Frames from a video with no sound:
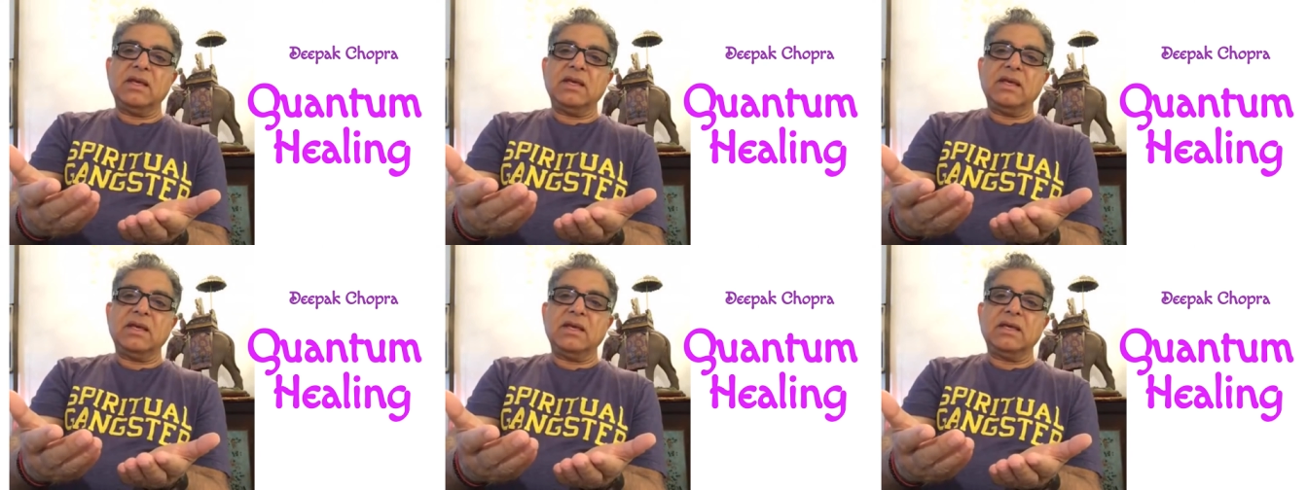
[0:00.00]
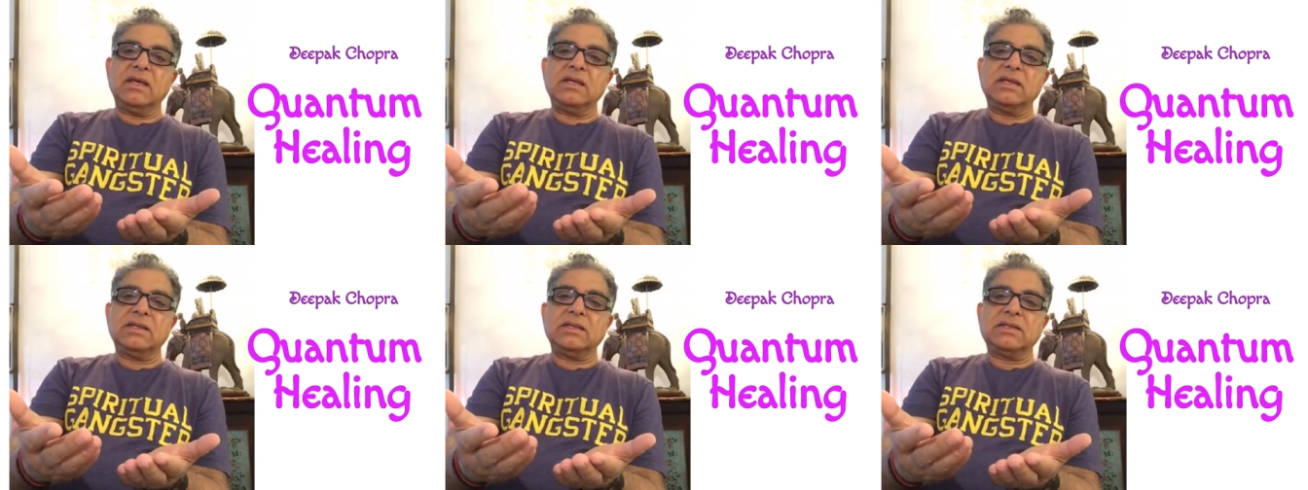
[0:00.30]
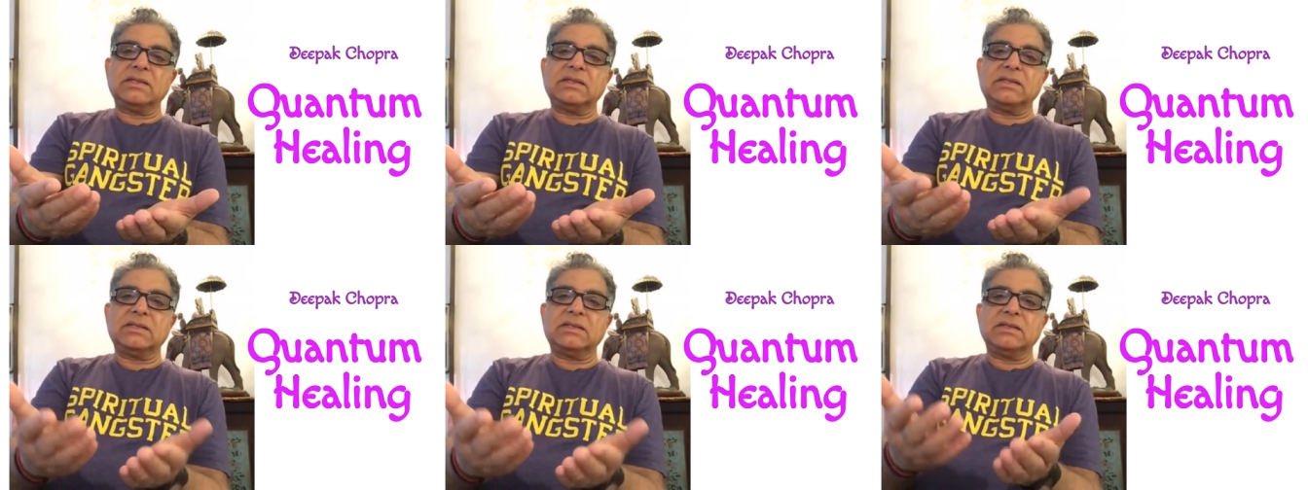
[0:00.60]

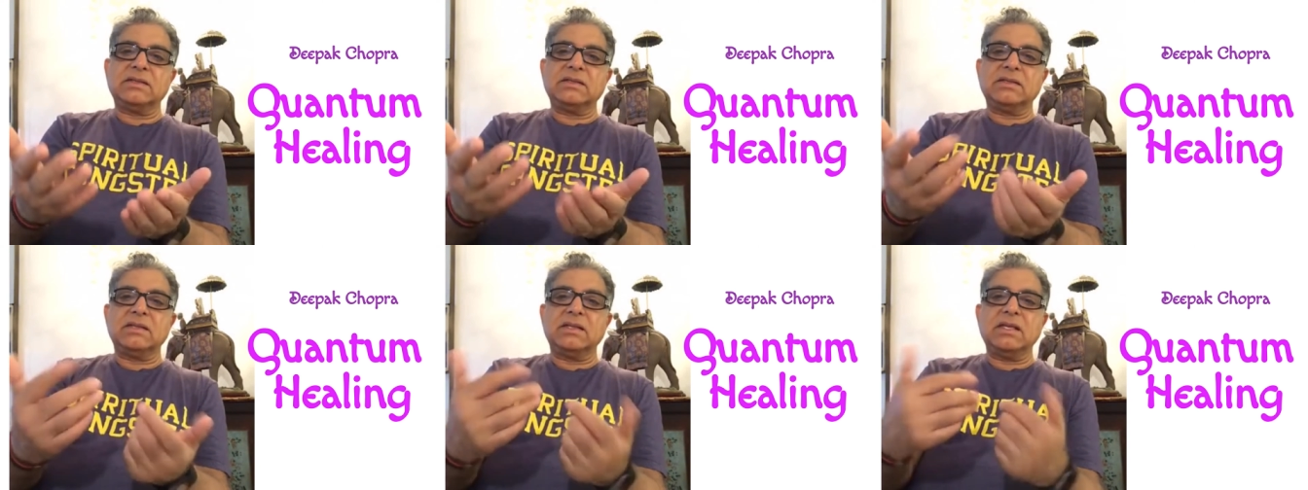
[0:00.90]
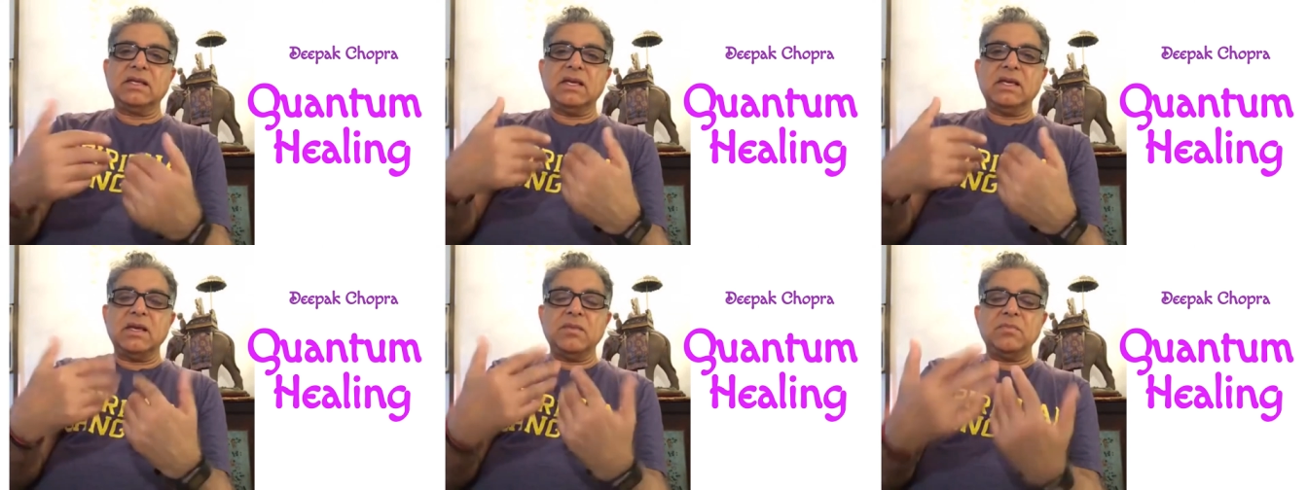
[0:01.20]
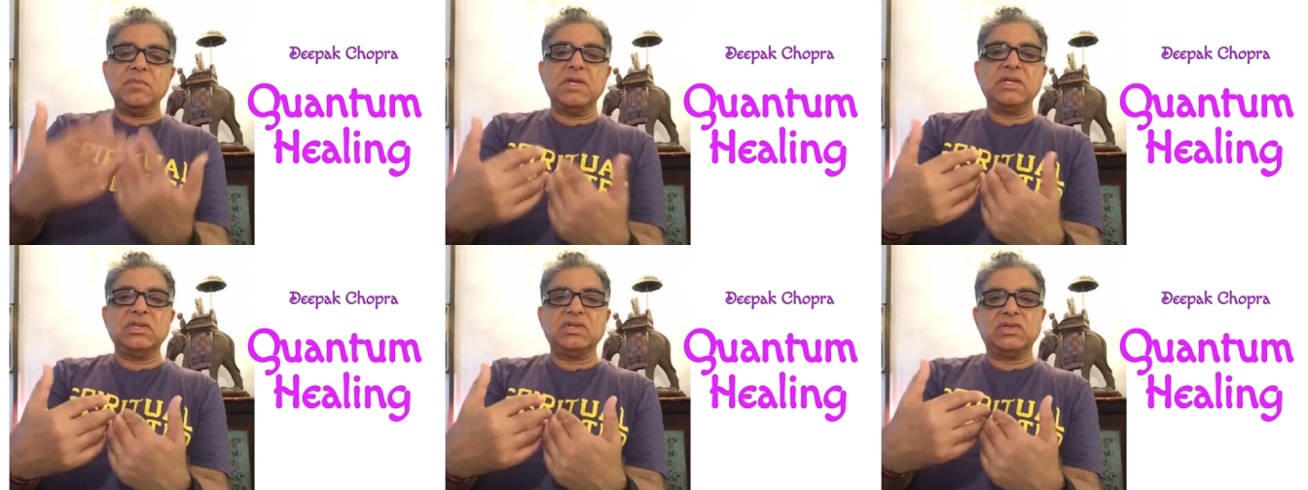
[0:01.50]
is the
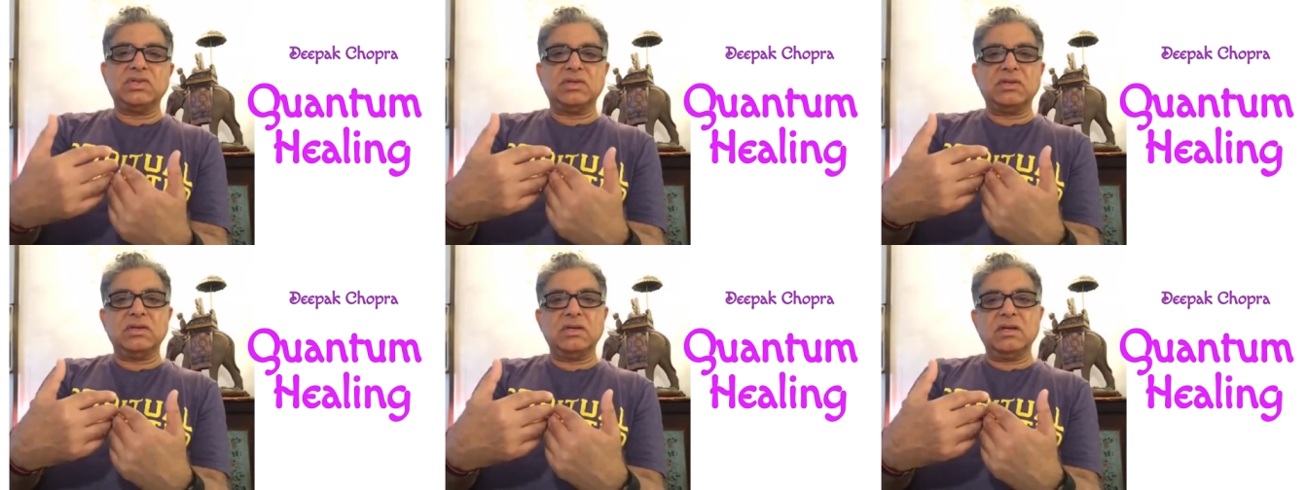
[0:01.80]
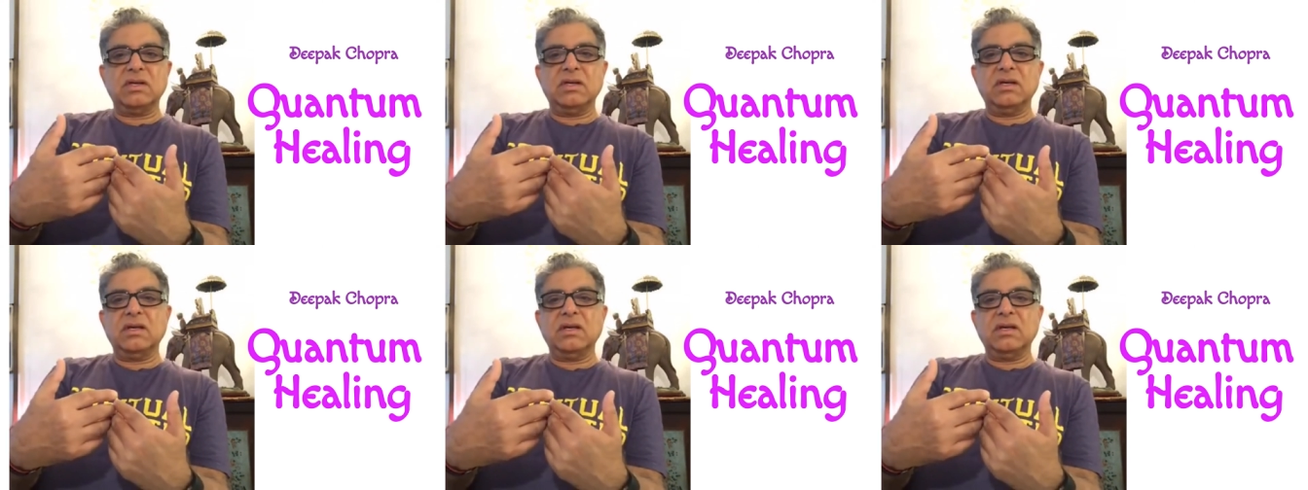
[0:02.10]
image